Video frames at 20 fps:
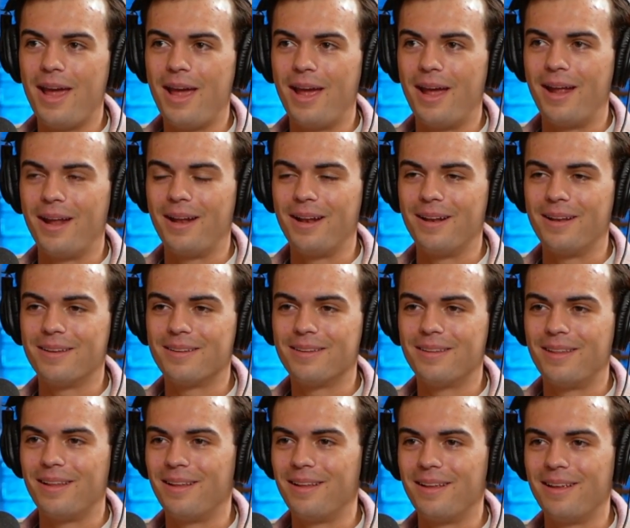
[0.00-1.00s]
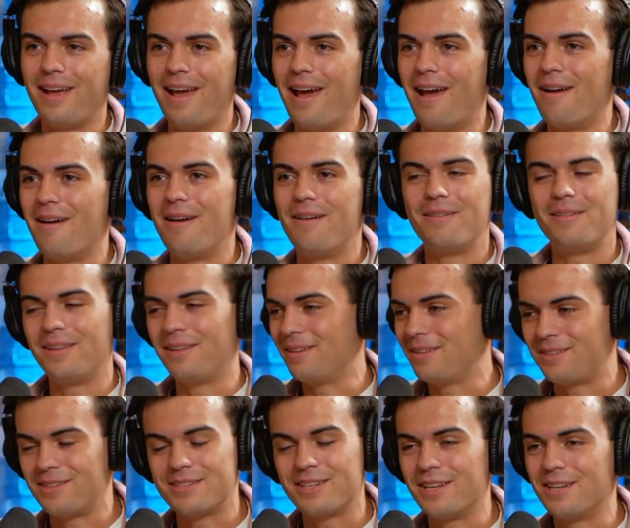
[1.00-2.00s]
and th- uh,
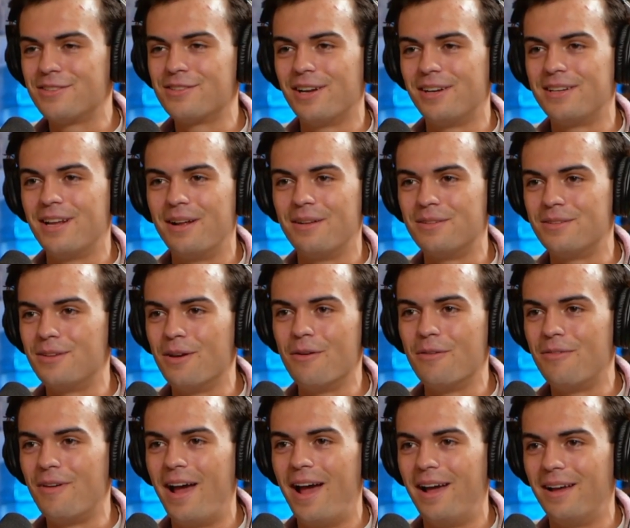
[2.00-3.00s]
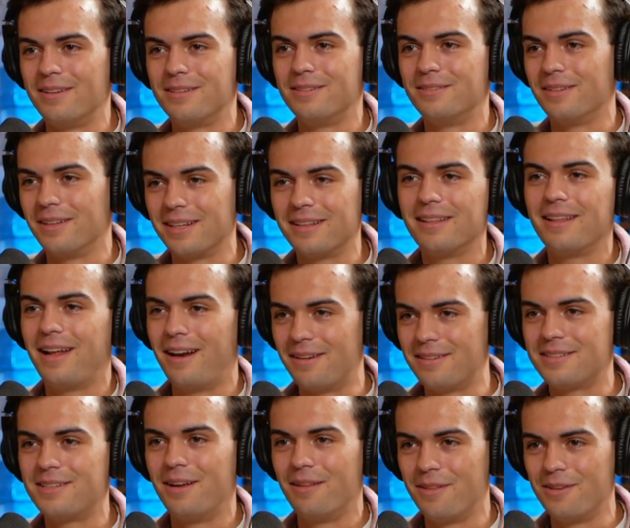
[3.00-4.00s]
it just gets shut down so fast. Like, yeah. Let
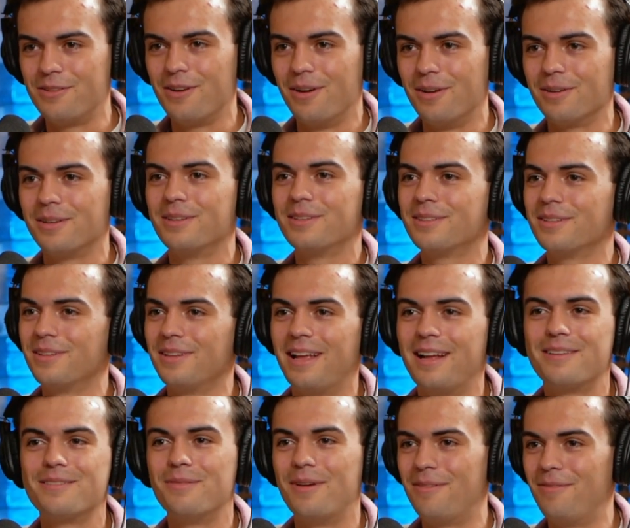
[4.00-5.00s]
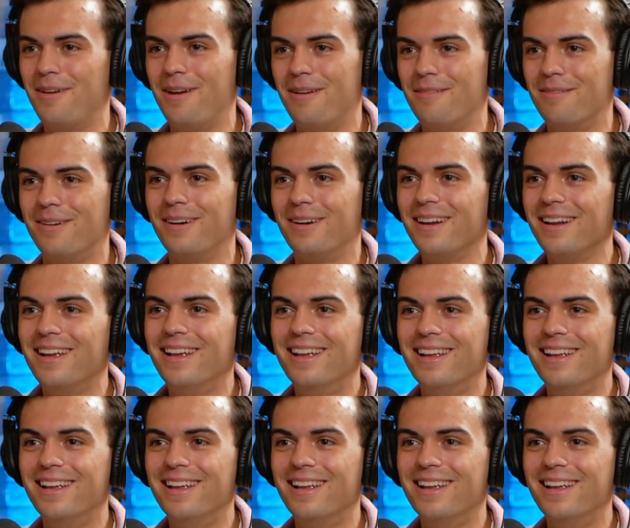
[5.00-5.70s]
us tell the jokes. That's I love it. Yeah,